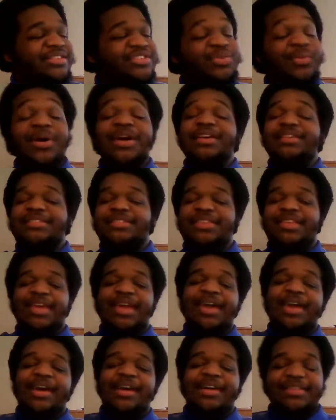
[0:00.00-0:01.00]
Twist.
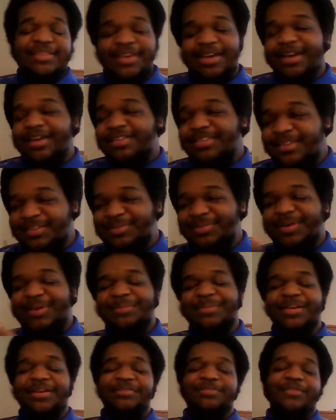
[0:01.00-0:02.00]
Yeah, that's what
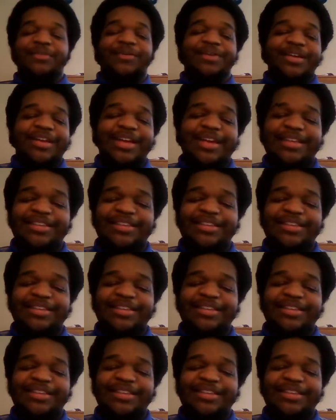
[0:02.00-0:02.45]
I'm looking for.